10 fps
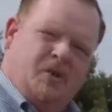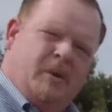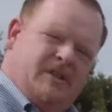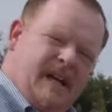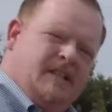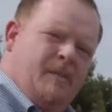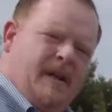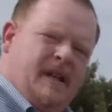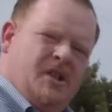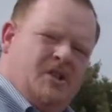So what's nice
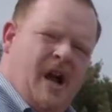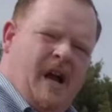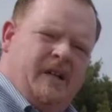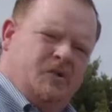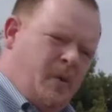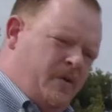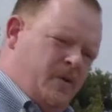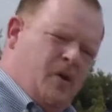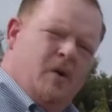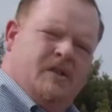about that shock is whether
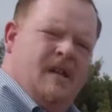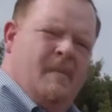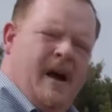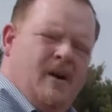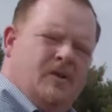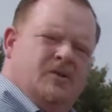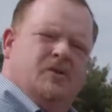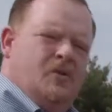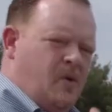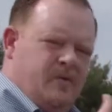you're going 10
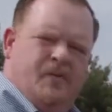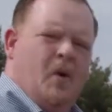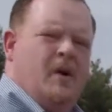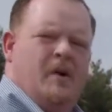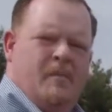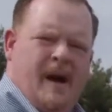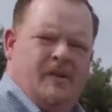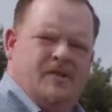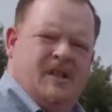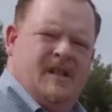miles or 400
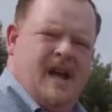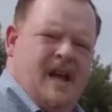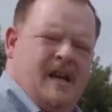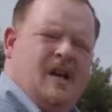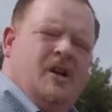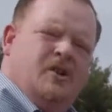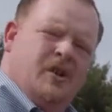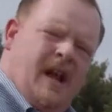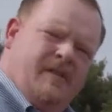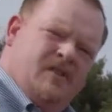miles in a day, you're
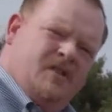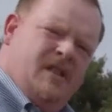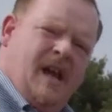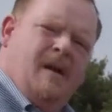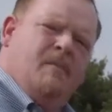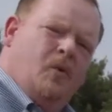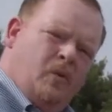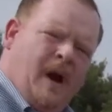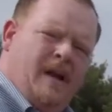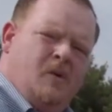going to have the same
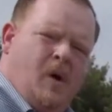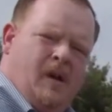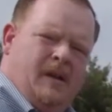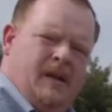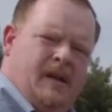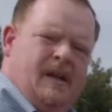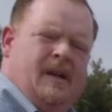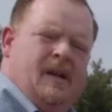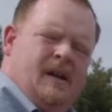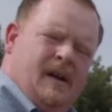ride quality
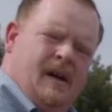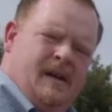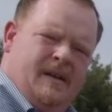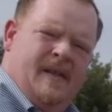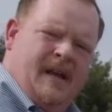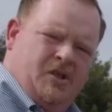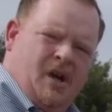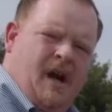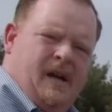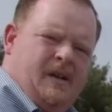in that
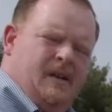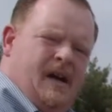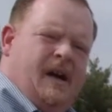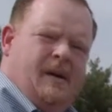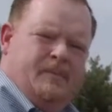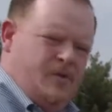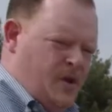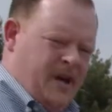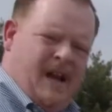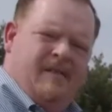shock. You're
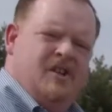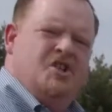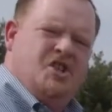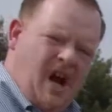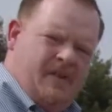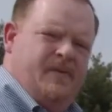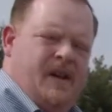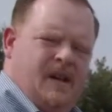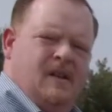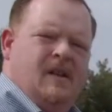not going to have any shock
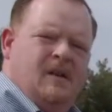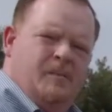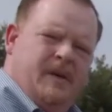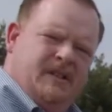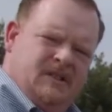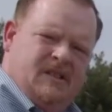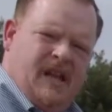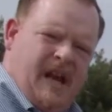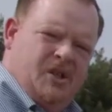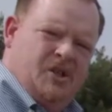fade because it's a
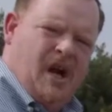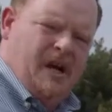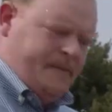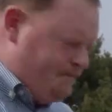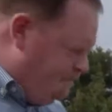gas shock.